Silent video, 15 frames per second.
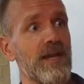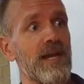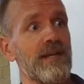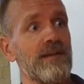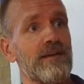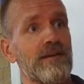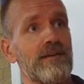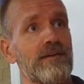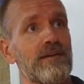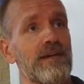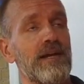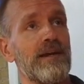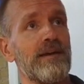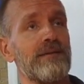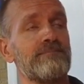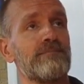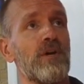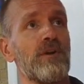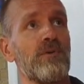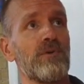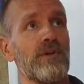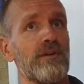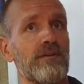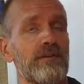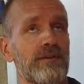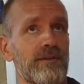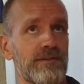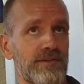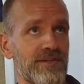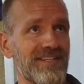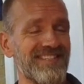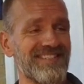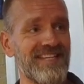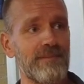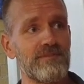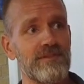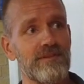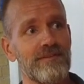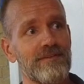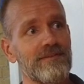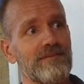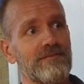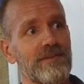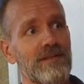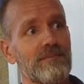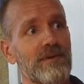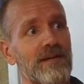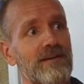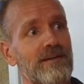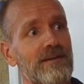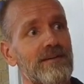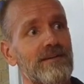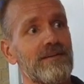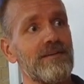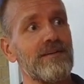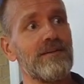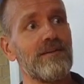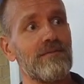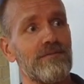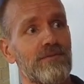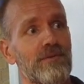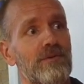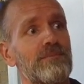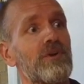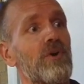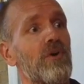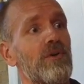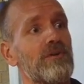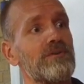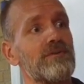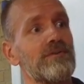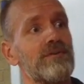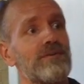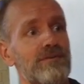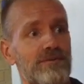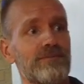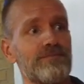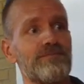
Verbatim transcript: and mm-hmm. um, a local snapse firma firm against called,